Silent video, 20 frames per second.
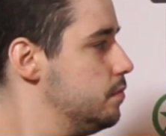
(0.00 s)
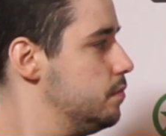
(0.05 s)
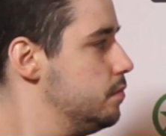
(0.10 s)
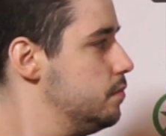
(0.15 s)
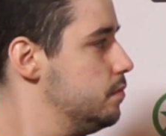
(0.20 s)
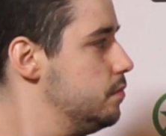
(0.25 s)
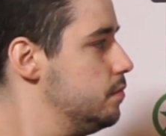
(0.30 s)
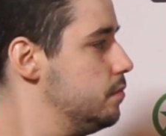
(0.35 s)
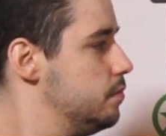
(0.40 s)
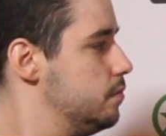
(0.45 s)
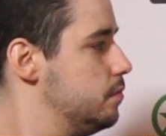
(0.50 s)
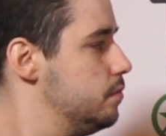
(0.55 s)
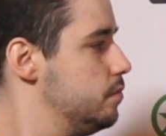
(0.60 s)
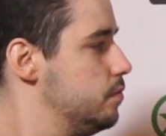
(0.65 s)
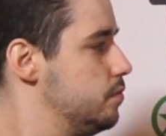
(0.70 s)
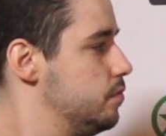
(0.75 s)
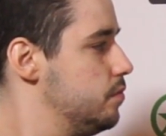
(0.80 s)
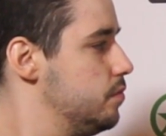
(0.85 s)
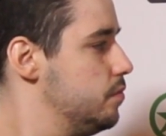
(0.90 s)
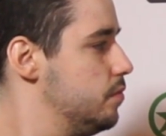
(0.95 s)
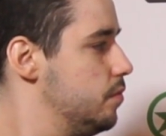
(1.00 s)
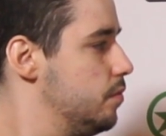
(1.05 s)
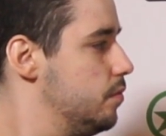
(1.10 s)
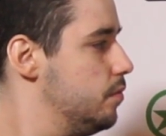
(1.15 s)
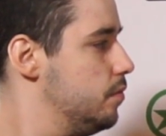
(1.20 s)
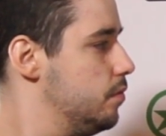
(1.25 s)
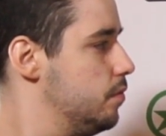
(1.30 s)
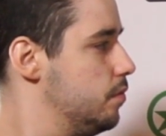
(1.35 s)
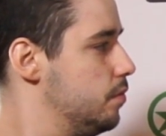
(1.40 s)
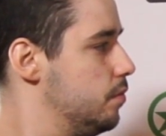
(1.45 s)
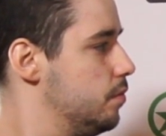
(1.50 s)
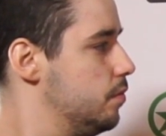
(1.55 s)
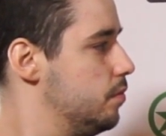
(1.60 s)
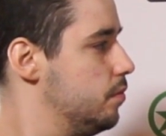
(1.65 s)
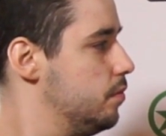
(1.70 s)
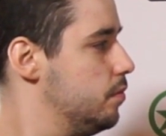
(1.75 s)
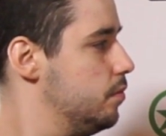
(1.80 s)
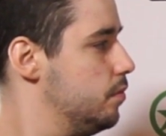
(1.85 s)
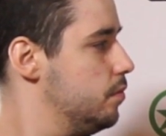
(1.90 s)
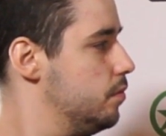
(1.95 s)

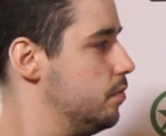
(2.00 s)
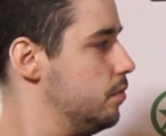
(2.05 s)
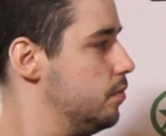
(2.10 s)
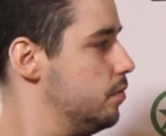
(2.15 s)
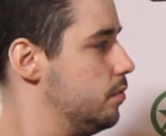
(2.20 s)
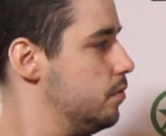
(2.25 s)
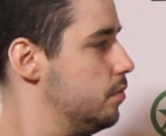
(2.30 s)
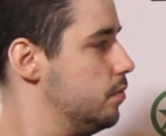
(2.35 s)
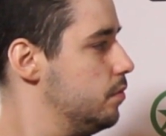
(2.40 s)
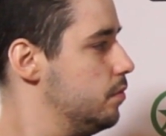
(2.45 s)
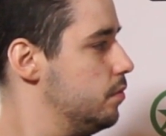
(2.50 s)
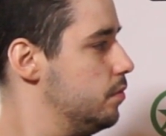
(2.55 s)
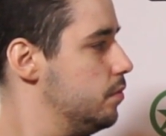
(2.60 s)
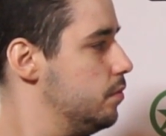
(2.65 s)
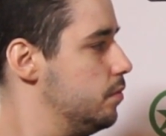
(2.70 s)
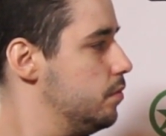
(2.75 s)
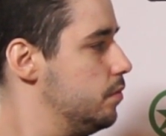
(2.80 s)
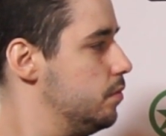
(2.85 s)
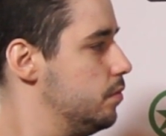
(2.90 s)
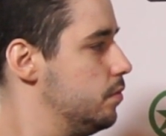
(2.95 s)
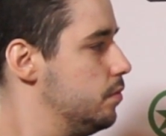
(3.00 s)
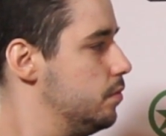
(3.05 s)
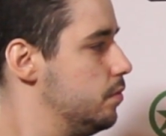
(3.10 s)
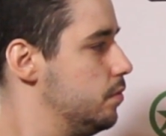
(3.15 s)
No words are spoken by the person on screen.